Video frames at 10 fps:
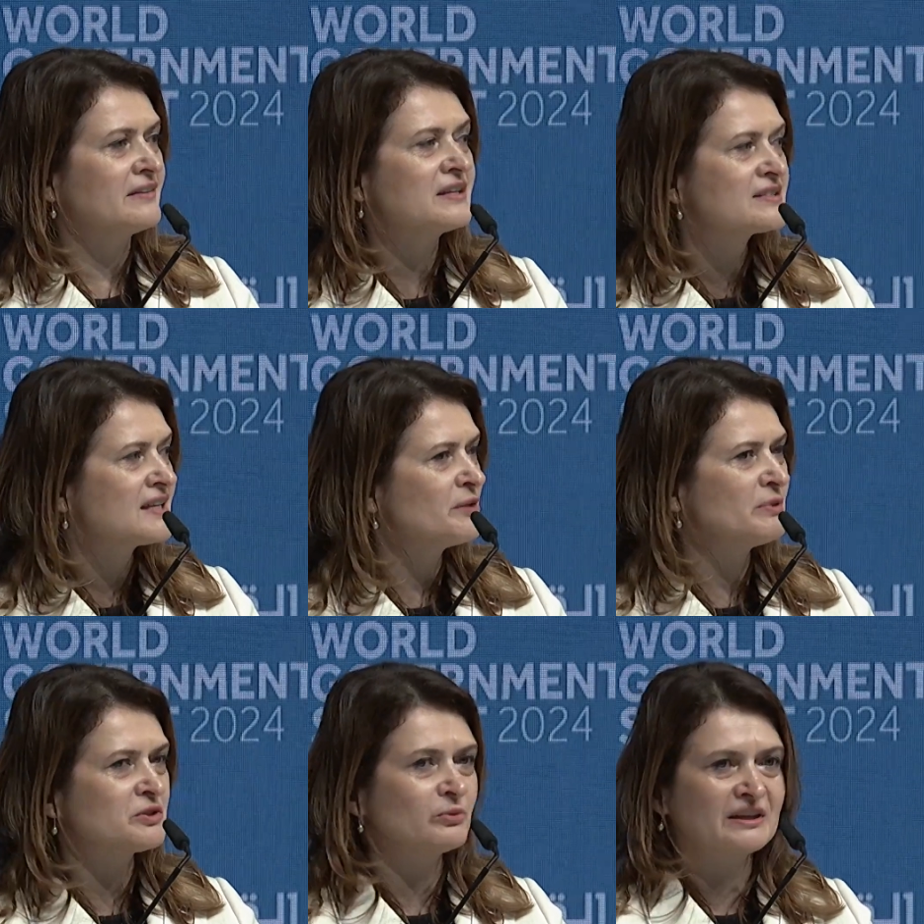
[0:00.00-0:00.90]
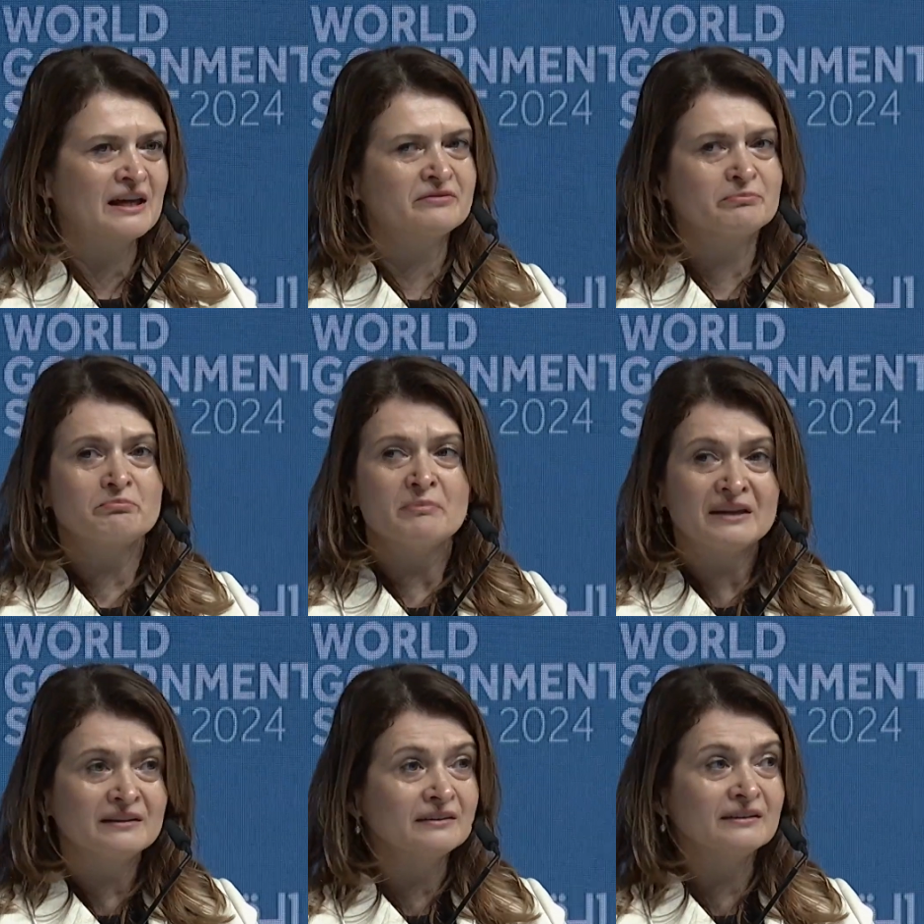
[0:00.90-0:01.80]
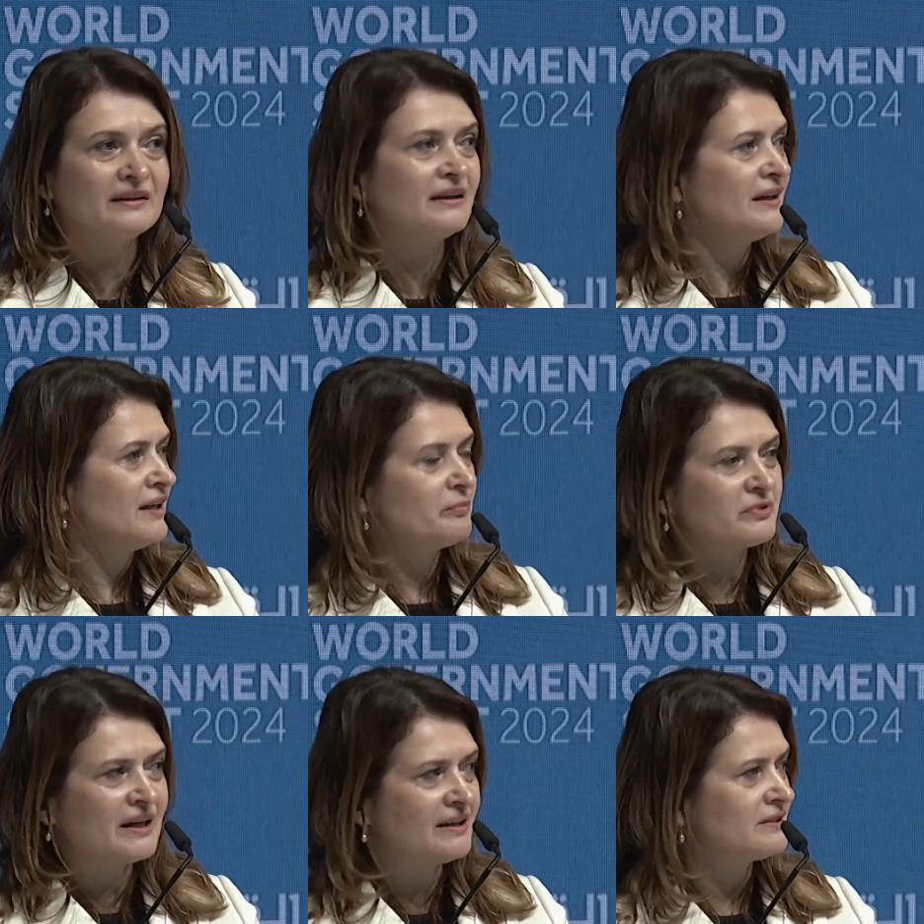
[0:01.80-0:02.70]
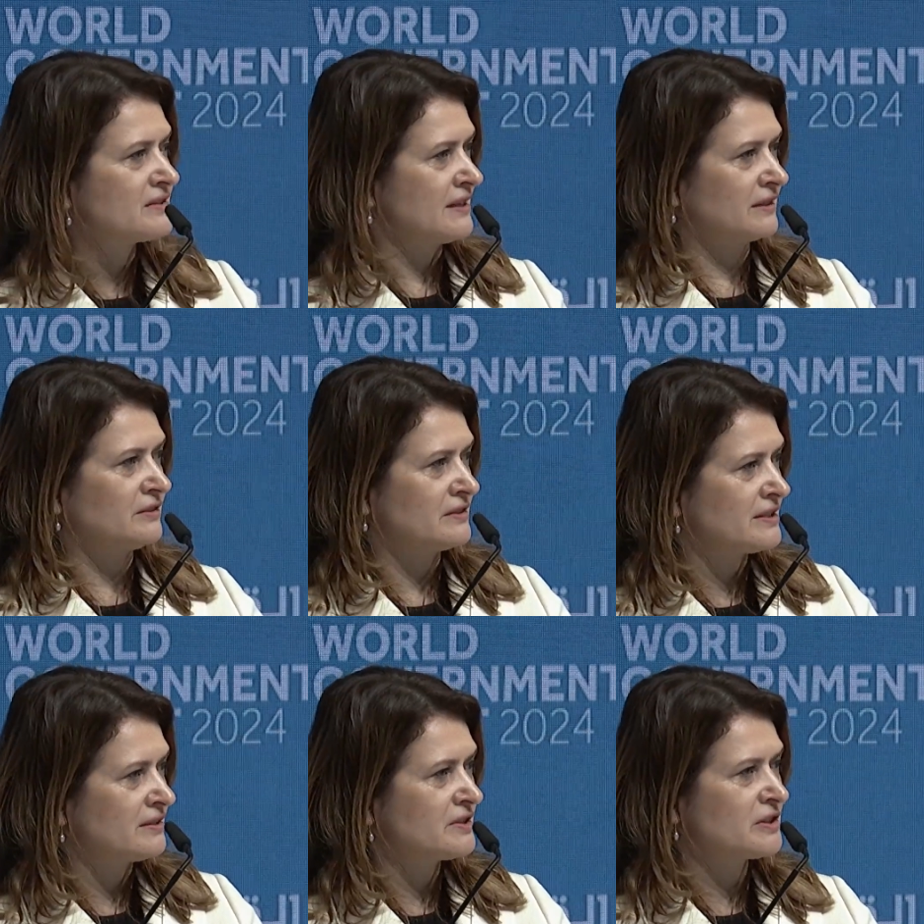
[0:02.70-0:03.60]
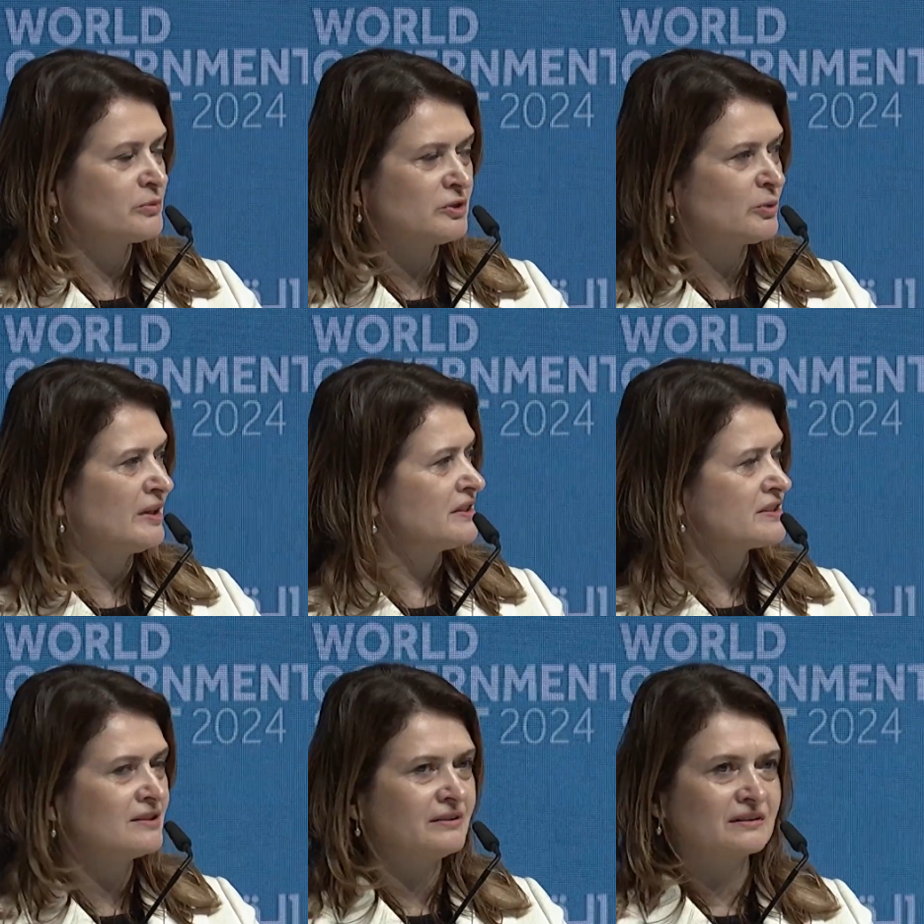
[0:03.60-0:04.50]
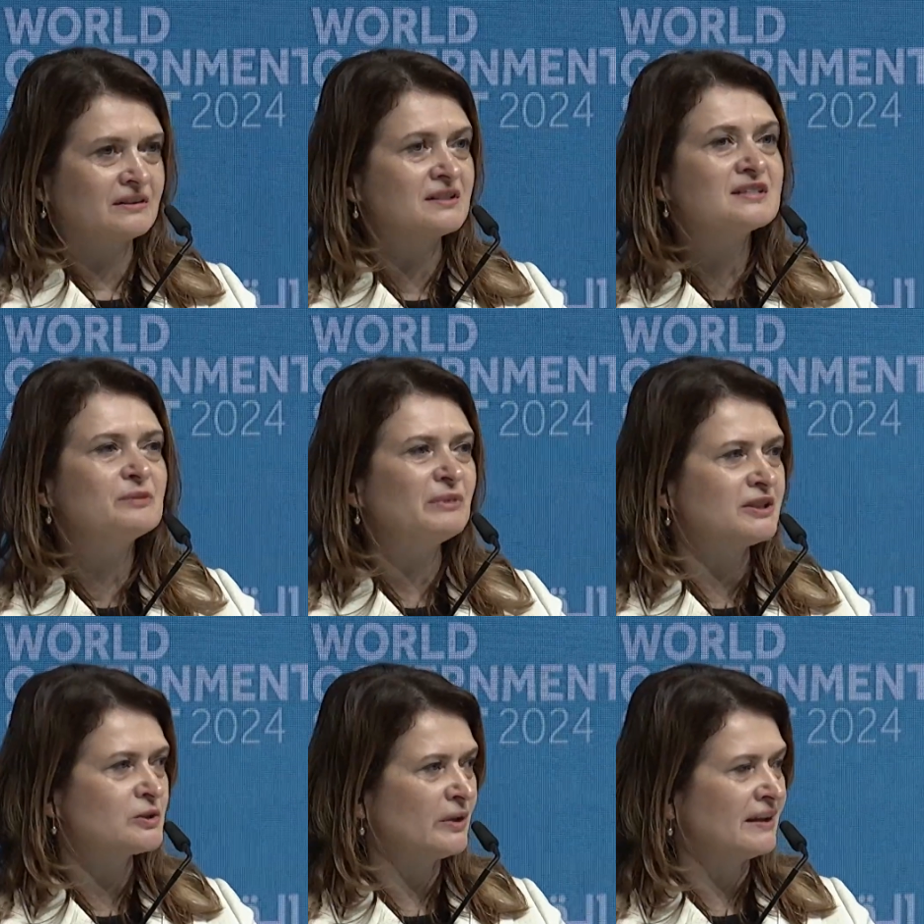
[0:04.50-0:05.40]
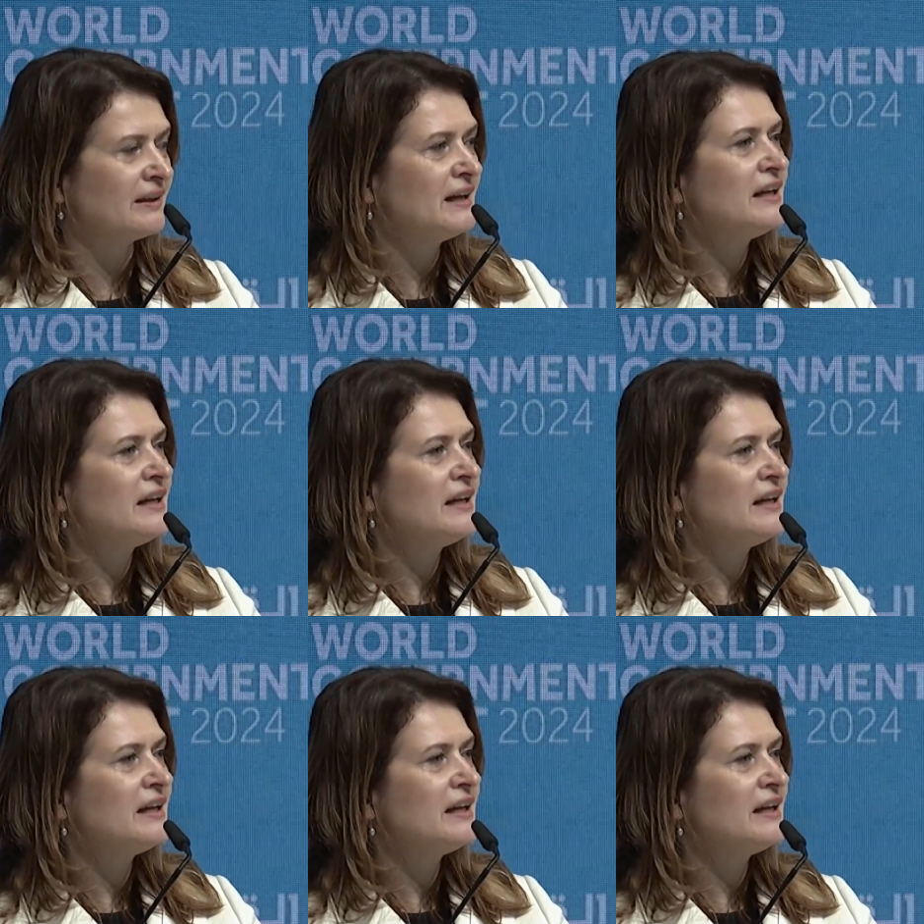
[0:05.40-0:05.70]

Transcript: the same as we have many private sector services which we are receiving in a seamless way.